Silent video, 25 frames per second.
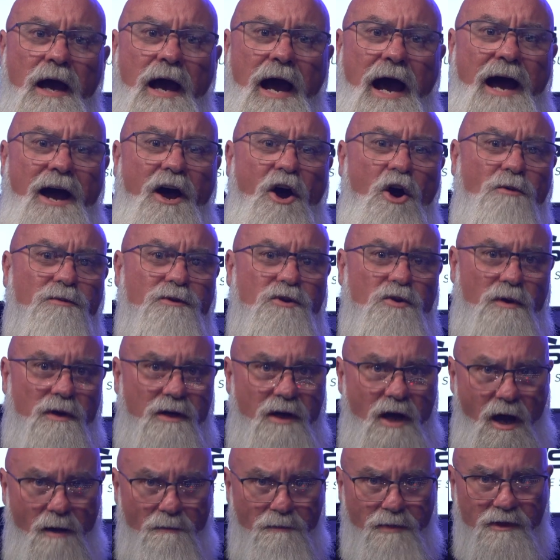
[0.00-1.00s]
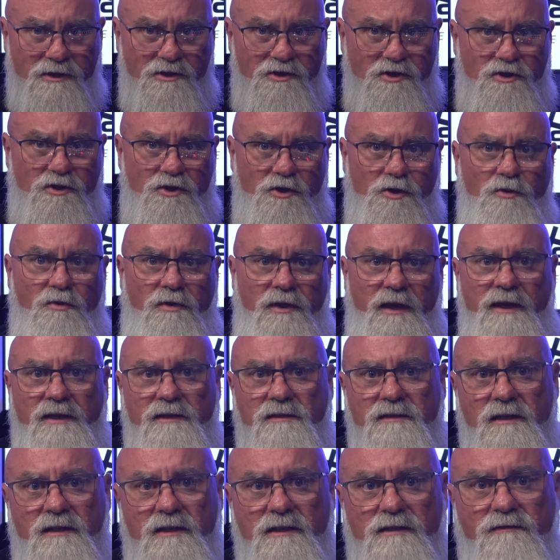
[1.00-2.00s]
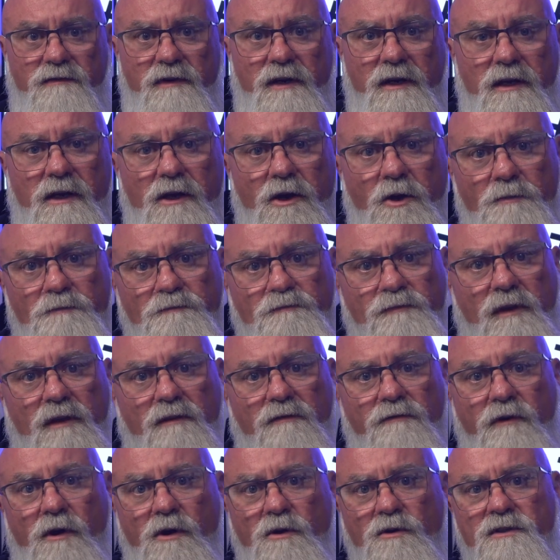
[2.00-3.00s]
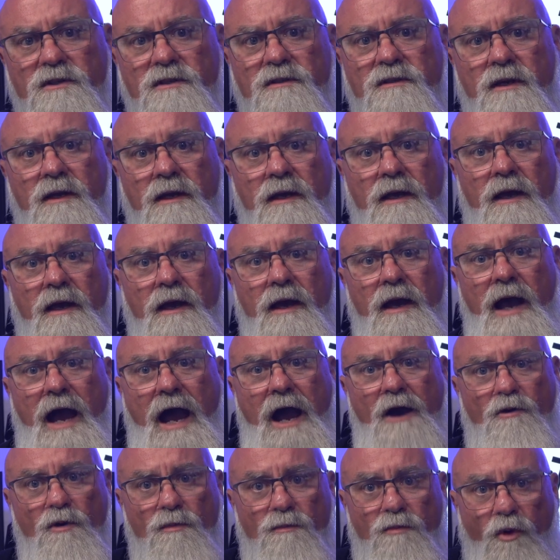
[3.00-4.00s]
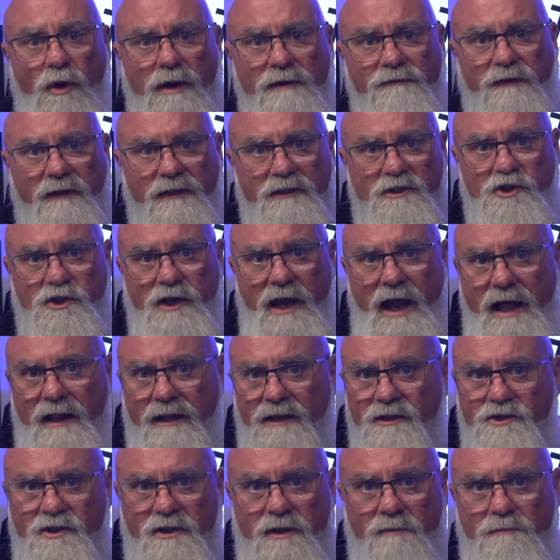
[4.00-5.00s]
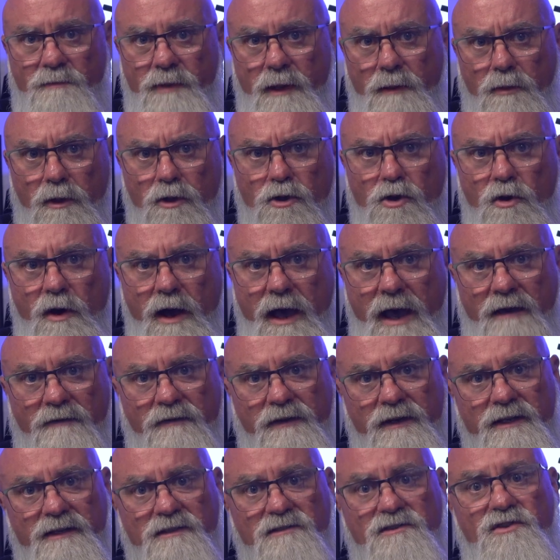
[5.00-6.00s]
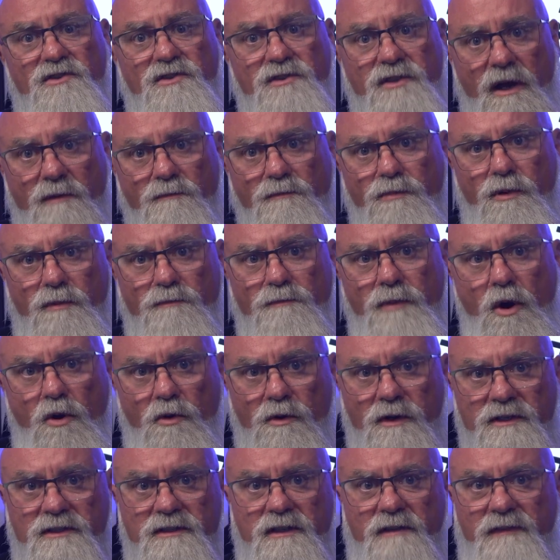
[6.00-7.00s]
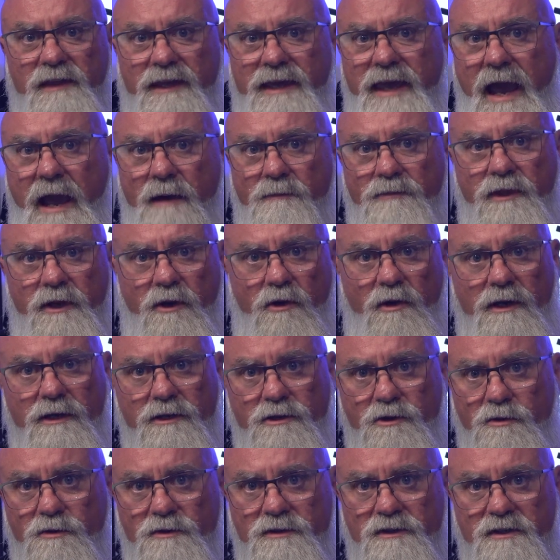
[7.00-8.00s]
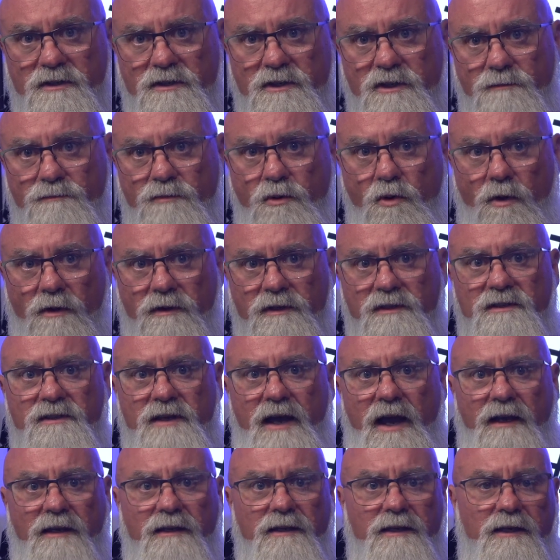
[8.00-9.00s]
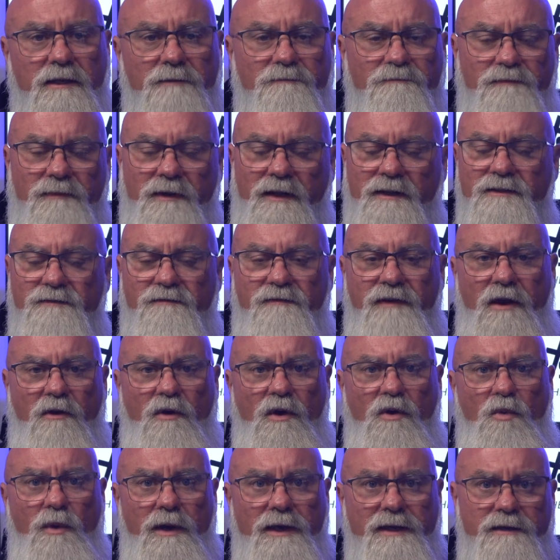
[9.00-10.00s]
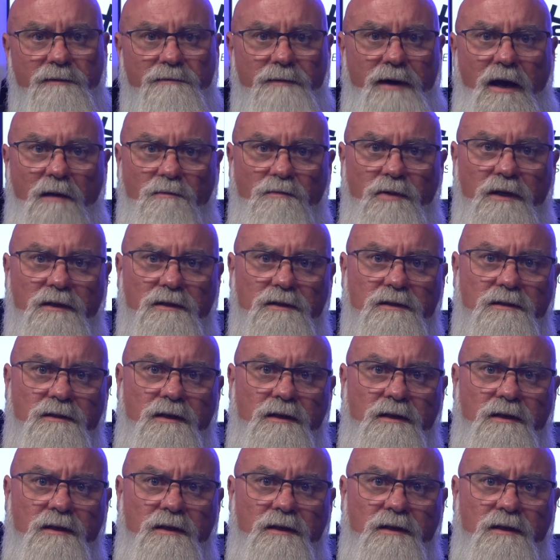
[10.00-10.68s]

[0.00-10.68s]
I hope to accomplish two things in this video. First, I will briefly challenge the biblical evidence some proponents of the gap theory use to support this idea. It's very weak, in my opinion.